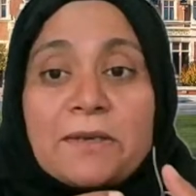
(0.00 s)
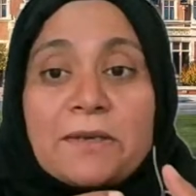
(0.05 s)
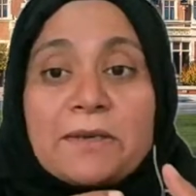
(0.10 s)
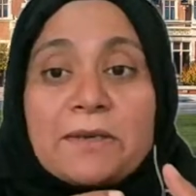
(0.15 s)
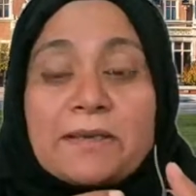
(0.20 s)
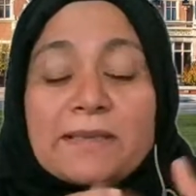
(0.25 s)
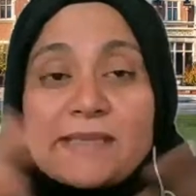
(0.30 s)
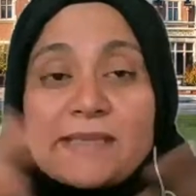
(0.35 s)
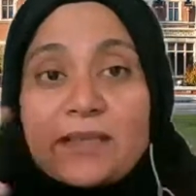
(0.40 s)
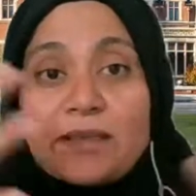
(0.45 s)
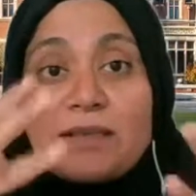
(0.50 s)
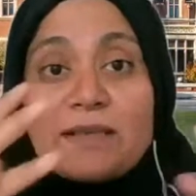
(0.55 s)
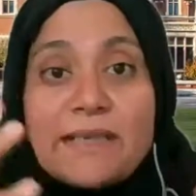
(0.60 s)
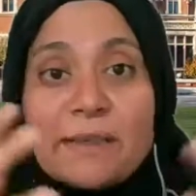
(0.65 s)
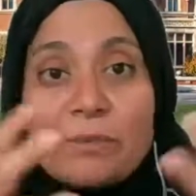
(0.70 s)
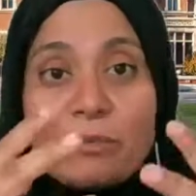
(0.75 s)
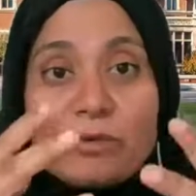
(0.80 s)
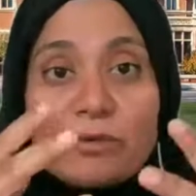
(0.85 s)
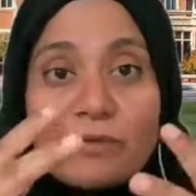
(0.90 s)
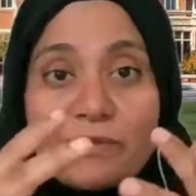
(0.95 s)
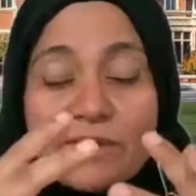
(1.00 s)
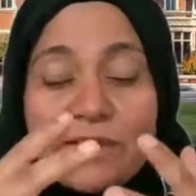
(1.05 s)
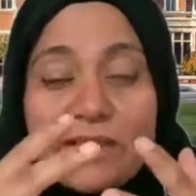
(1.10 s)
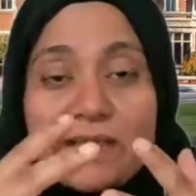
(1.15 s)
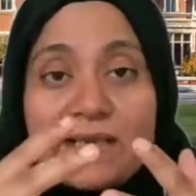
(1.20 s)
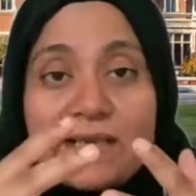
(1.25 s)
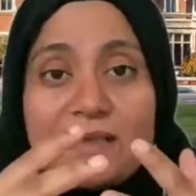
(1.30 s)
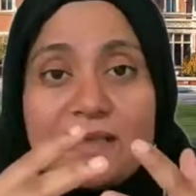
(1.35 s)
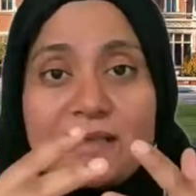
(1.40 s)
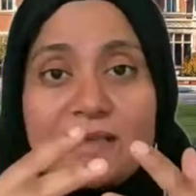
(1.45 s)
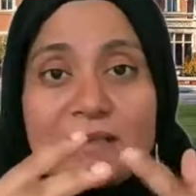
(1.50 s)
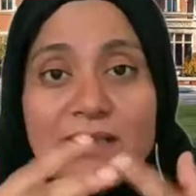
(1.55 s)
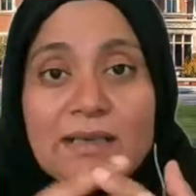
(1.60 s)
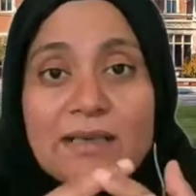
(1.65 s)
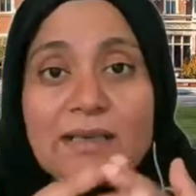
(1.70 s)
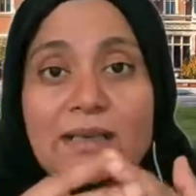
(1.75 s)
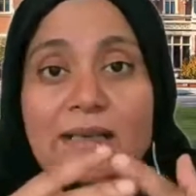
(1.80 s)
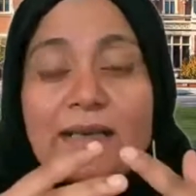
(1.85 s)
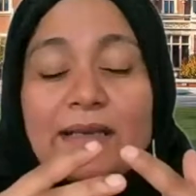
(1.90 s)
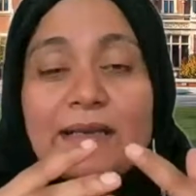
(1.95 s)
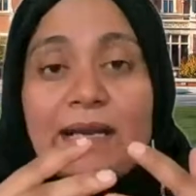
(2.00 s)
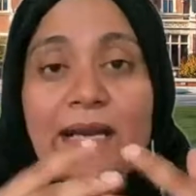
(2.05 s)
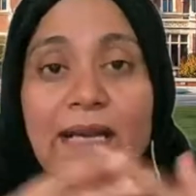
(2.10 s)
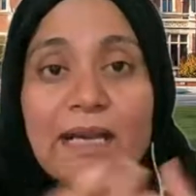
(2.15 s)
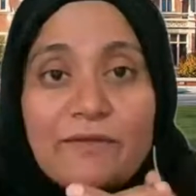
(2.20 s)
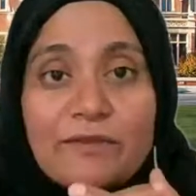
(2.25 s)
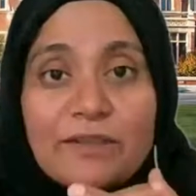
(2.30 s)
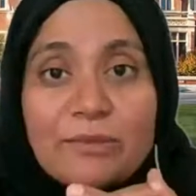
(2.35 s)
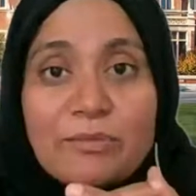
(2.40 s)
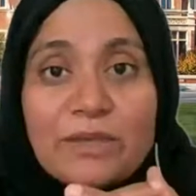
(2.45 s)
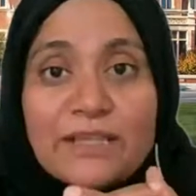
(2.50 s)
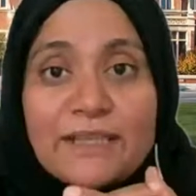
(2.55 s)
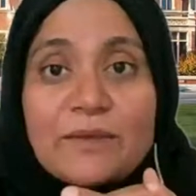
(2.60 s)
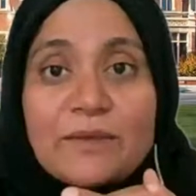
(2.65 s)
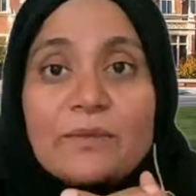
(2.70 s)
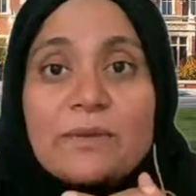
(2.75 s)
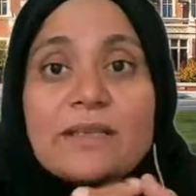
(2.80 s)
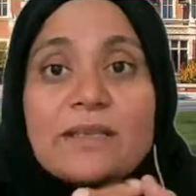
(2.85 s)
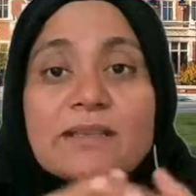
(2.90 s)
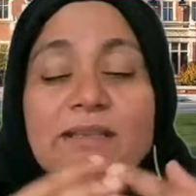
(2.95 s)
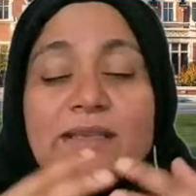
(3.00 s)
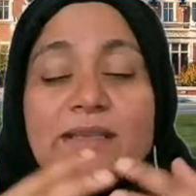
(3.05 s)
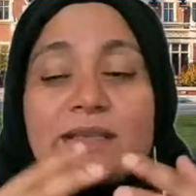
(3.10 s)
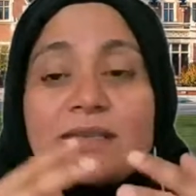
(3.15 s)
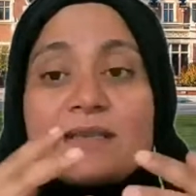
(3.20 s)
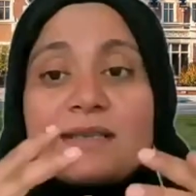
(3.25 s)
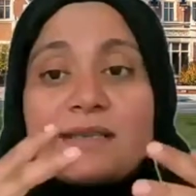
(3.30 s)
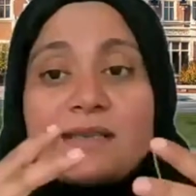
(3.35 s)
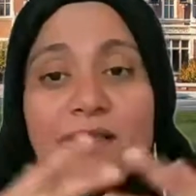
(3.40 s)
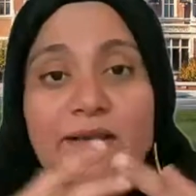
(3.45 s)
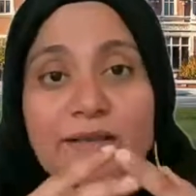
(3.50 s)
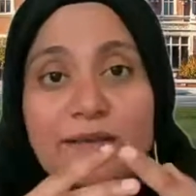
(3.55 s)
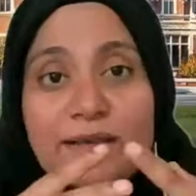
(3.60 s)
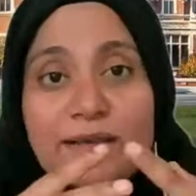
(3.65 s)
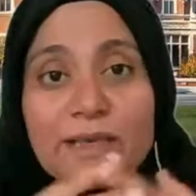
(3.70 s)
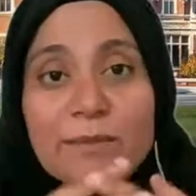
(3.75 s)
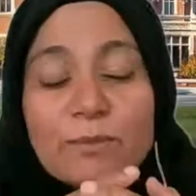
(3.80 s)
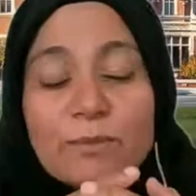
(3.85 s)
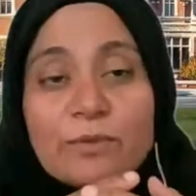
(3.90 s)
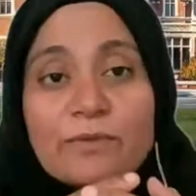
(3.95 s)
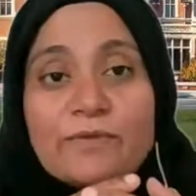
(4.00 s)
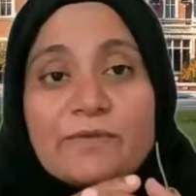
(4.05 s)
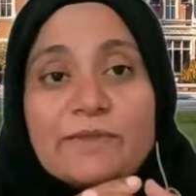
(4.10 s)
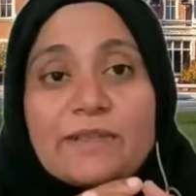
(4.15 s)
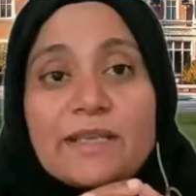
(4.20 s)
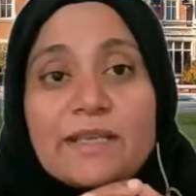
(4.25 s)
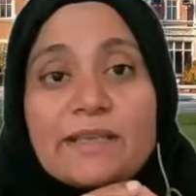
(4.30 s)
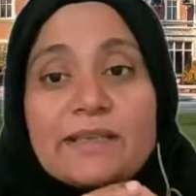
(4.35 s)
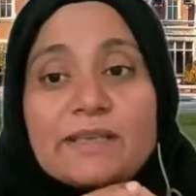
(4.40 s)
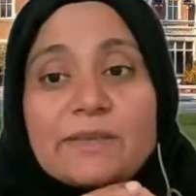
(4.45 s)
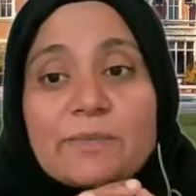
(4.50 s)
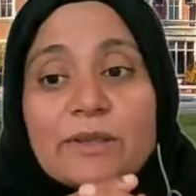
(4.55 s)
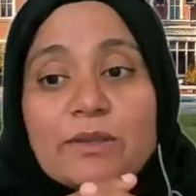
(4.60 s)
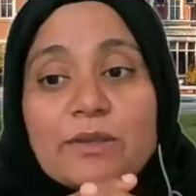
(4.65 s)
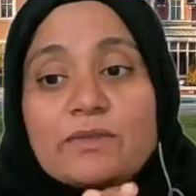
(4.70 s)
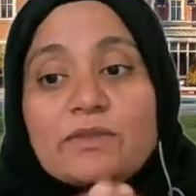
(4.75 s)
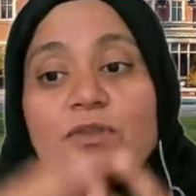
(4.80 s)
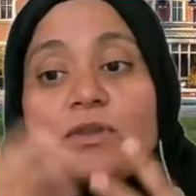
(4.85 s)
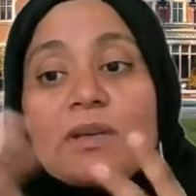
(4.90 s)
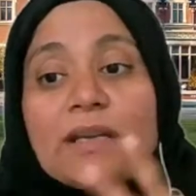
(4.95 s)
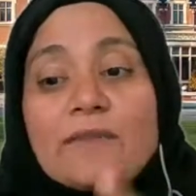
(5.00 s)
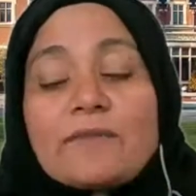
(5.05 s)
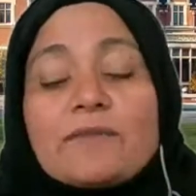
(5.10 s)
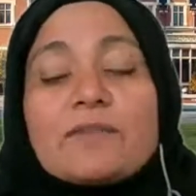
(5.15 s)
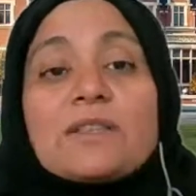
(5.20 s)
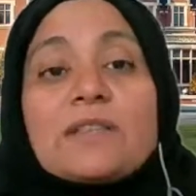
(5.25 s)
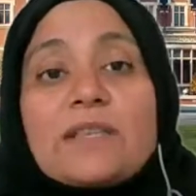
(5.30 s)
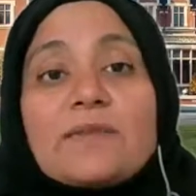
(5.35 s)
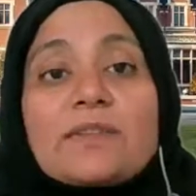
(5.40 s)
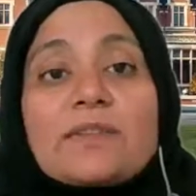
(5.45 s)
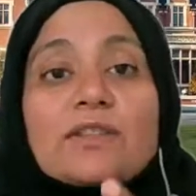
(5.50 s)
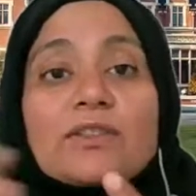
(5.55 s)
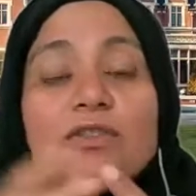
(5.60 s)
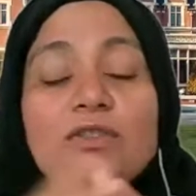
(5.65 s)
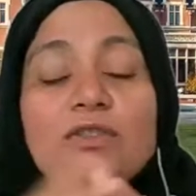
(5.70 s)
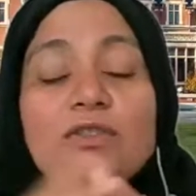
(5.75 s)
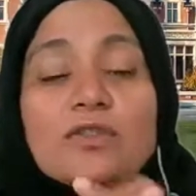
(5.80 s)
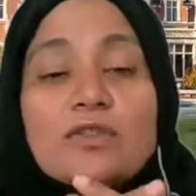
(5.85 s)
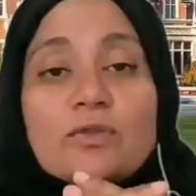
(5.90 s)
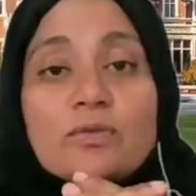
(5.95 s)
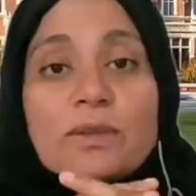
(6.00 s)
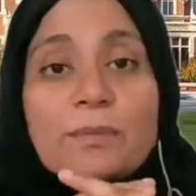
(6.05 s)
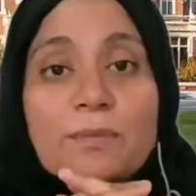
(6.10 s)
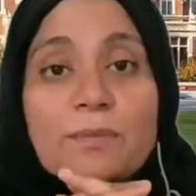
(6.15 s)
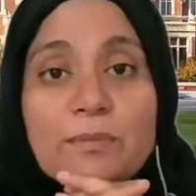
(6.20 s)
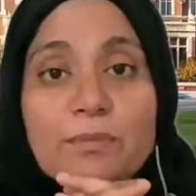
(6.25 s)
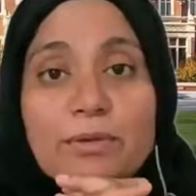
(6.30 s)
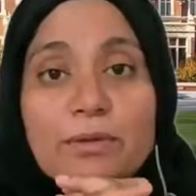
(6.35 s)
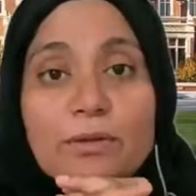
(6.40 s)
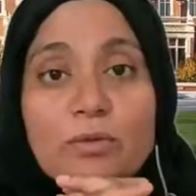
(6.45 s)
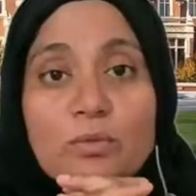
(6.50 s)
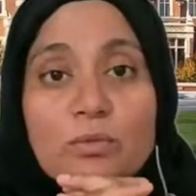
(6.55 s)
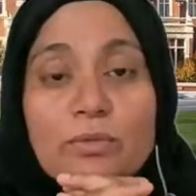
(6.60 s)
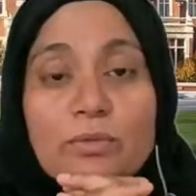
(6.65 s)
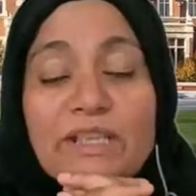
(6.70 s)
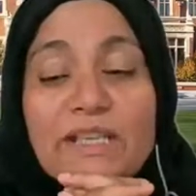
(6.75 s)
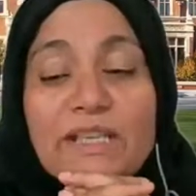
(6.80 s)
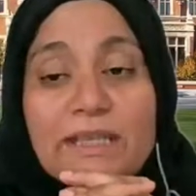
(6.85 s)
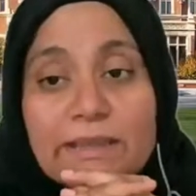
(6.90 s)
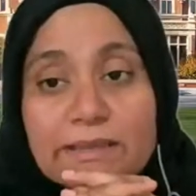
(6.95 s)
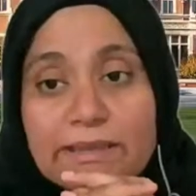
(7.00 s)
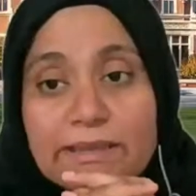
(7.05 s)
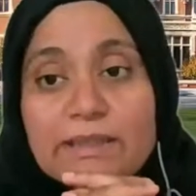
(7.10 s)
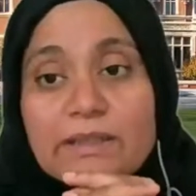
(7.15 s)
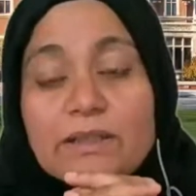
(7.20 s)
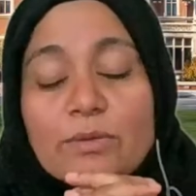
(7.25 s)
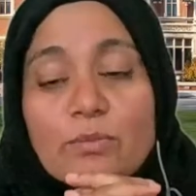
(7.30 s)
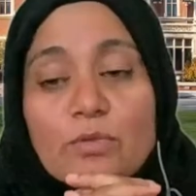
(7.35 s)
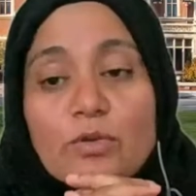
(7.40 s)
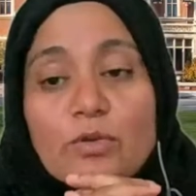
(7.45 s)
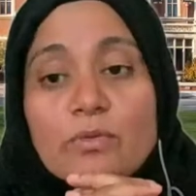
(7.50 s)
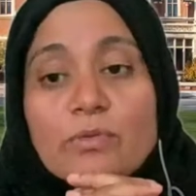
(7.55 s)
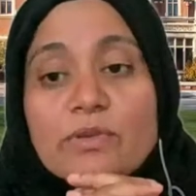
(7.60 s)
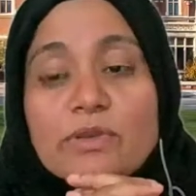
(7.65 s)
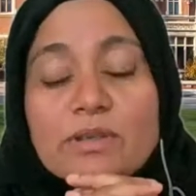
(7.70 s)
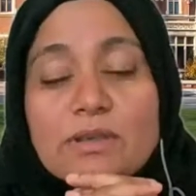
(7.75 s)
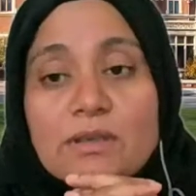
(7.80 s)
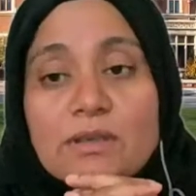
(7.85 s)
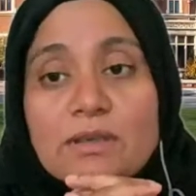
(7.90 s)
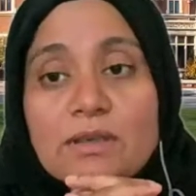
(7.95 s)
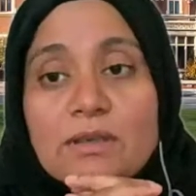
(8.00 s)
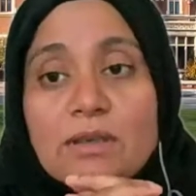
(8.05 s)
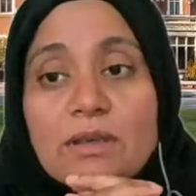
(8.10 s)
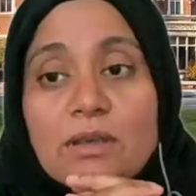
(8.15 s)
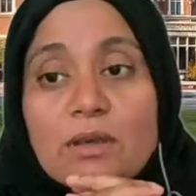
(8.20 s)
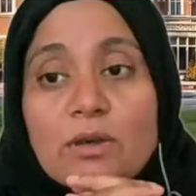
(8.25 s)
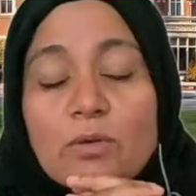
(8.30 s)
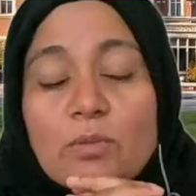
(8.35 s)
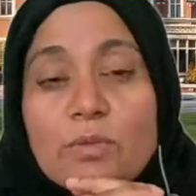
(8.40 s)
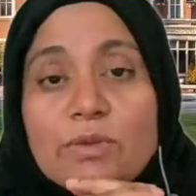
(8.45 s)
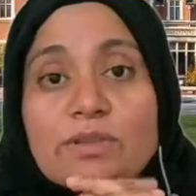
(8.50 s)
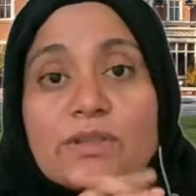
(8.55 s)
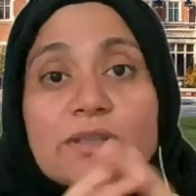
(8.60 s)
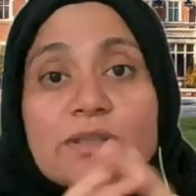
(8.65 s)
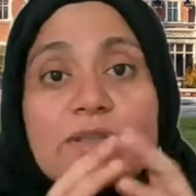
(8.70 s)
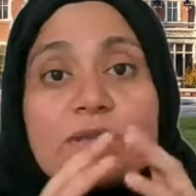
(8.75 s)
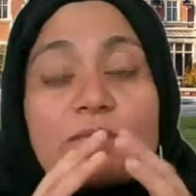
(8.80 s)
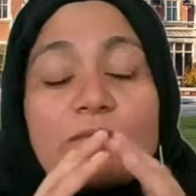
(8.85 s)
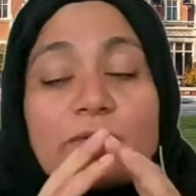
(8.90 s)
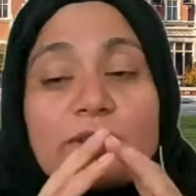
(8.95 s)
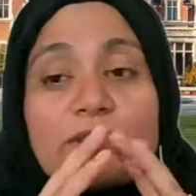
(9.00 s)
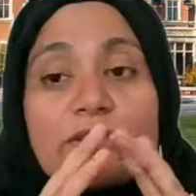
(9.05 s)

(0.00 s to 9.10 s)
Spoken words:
certain number of days and have the money raised in certain number of days, because you have to give it to the people who need it the most, which is